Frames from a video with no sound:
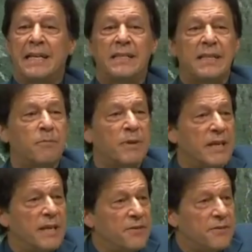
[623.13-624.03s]
he said,
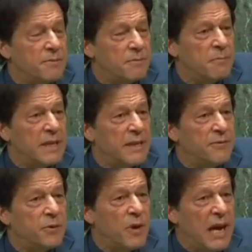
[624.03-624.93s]
but
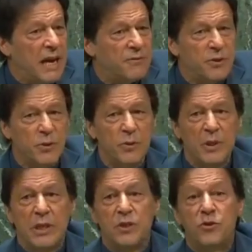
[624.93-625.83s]
if you have to,
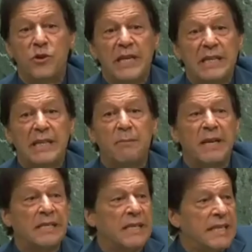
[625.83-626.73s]
treat them
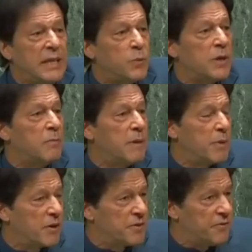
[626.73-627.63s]
as an equal
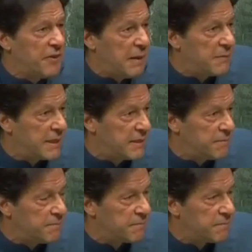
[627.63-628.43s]
member of the family.